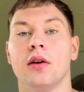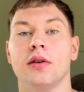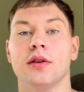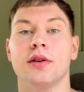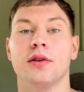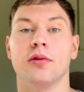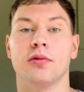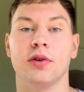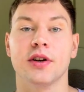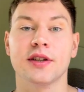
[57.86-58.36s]

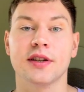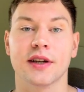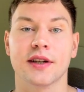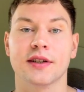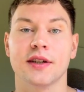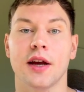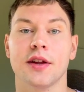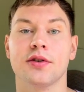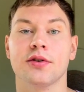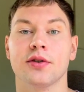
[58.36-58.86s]
the wrist
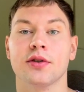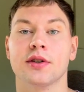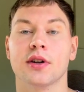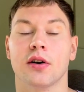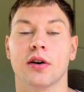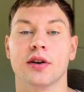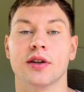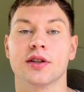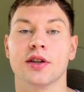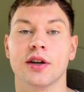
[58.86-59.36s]
extensors
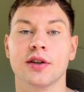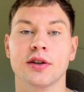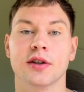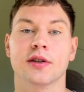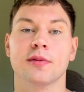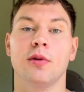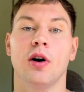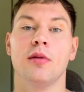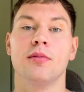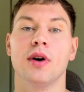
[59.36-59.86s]
are such a
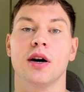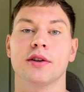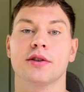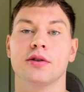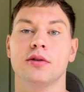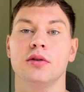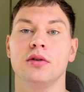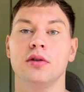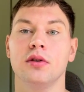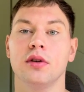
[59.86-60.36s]
small
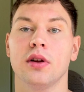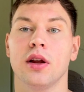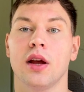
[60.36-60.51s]
muscle,